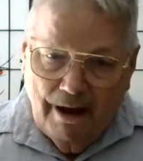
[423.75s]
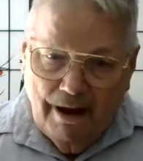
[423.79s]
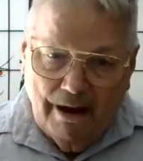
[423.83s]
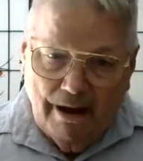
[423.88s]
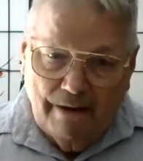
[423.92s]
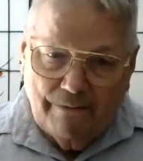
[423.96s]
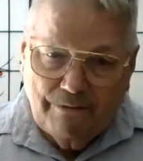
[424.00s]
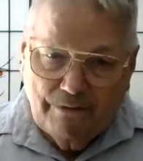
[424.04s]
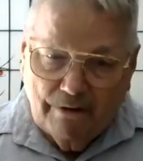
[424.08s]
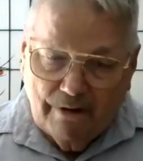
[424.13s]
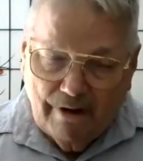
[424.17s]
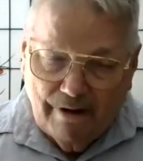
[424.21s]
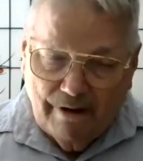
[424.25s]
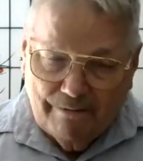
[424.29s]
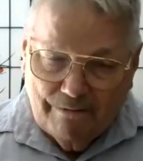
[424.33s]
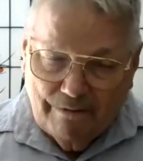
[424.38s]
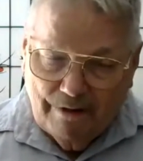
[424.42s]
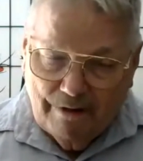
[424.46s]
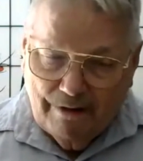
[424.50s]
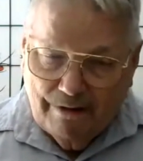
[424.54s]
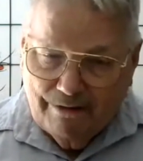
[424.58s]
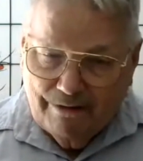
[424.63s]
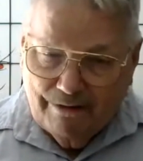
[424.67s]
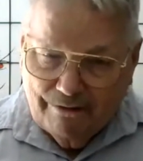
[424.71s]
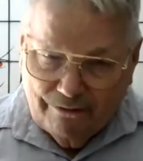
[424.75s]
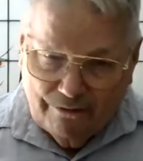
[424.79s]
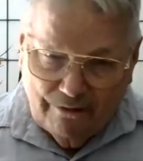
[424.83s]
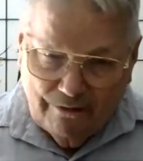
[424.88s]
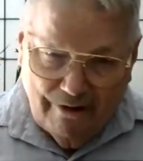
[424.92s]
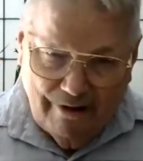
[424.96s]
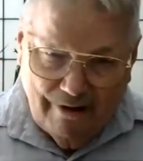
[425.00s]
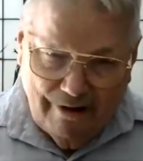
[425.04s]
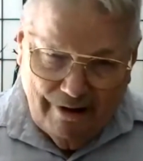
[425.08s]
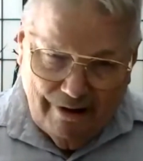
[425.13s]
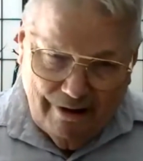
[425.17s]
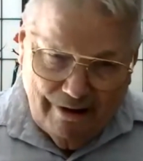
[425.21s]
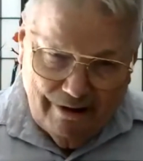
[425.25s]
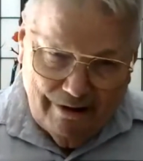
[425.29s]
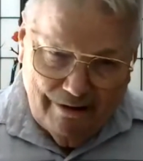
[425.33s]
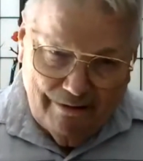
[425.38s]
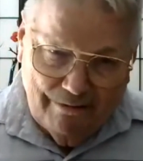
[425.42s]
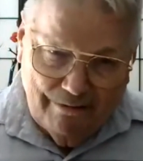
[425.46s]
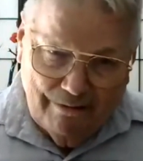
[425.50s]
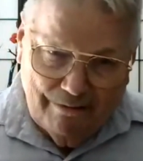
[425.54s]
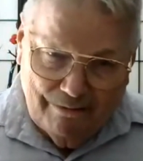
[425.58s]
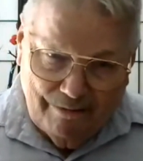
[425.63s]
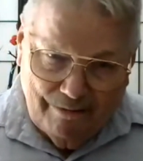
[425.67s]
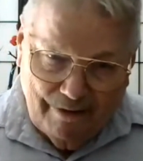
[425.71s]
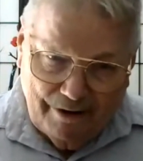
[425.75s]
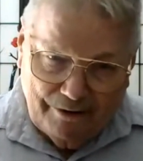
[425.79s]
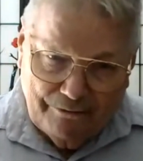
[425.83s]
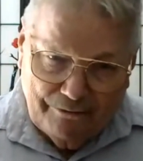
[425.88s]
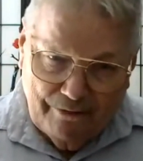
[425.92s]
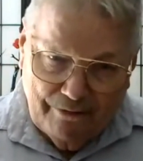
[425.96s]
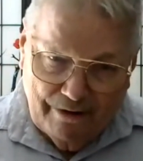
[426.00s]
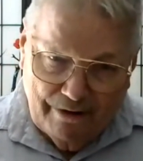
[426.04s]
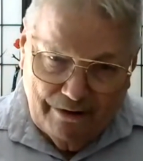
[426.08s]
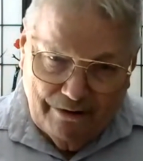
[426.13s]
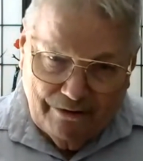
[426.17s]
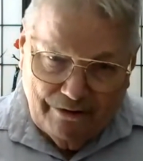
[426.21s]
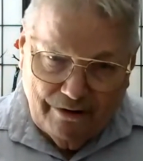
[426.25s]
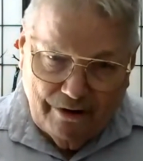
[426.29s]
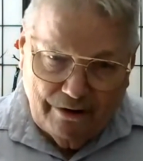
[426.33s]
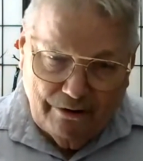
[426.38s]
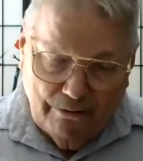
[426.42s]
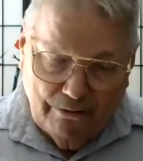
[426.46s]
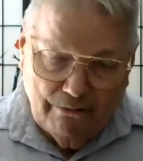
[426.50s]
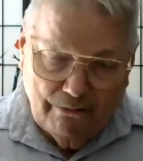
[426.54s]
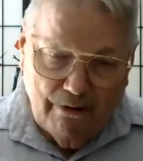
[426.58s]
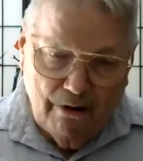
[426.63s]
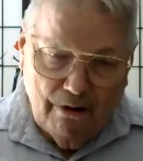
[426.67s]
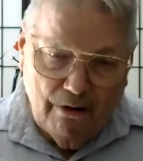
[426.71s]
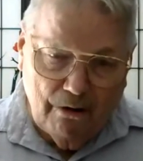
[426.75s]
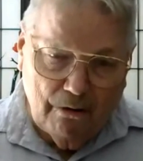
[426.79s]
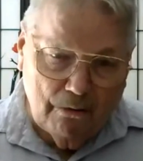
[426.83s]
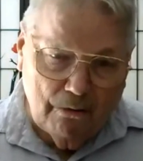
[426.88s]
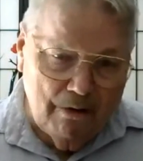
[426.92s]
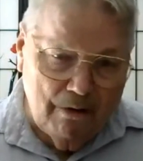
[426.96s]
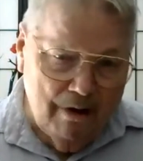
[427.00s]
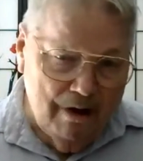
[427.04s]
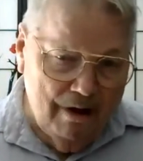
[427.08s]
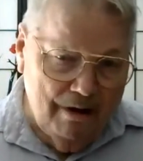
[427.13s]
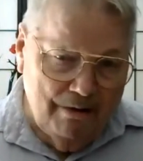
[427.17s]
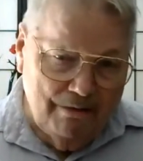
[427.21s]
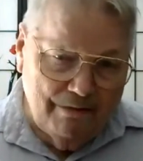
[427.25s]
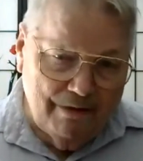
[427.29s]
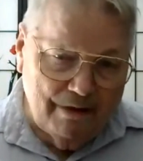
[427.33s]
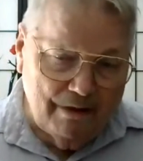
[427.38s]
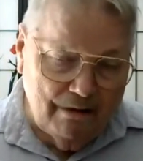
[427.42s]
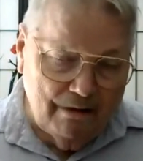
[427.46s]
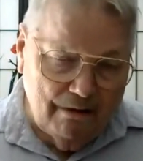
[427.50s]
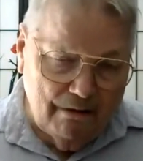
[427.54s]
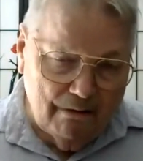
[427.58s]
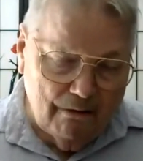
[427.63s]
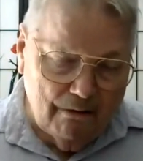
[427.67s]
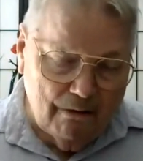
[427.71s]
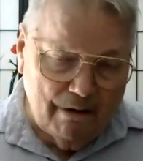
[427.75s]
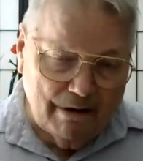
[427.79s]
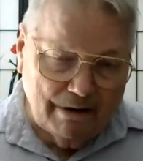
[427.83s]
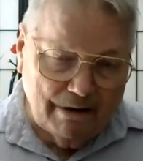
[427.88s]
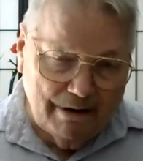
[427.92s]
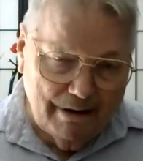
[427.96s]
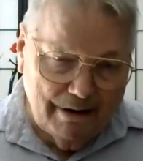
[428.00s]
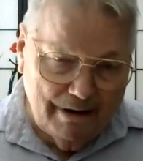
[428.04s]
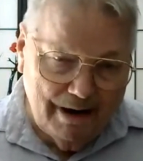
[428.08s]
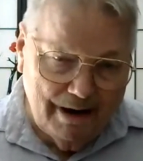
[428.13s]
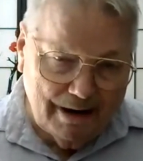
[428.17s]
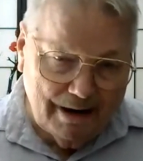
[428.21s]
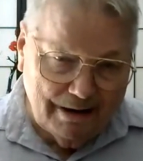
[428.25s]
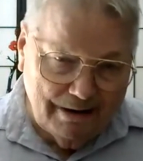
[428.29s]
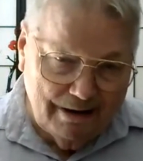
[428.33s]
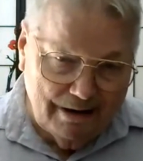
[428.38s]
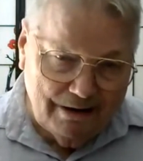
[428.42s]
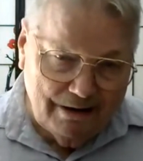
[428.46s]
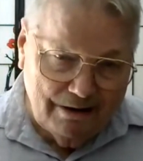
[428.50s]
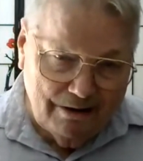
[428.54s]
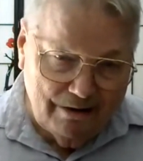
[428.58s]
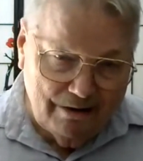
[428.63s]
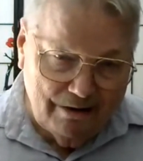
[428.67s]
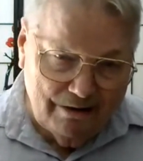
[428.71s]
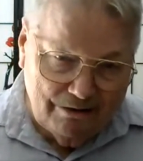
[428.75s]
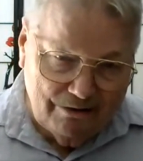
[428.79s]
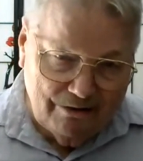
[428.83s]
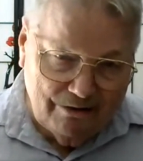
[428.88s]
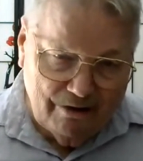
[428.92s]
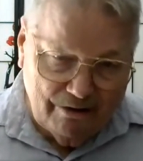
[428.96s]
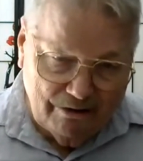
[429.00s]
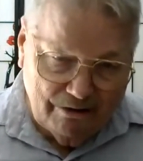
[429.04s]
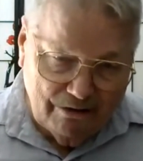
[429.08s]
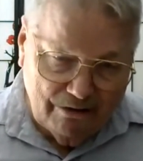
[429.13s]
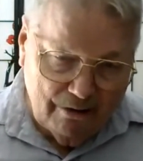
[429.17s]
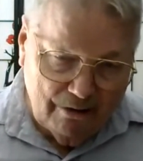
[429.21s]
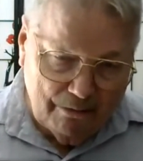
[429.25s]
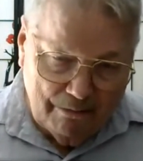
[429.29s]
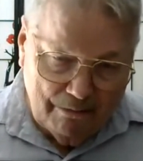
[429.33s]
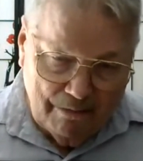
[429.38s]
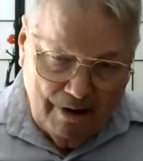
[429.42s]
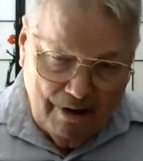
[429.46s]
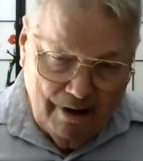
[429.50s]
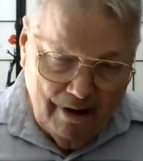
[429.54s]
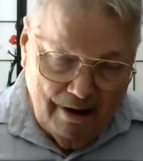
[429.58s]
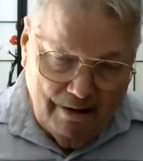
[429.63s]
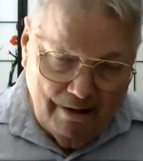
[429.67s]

If you have veterans that you know that aren't connected to the system,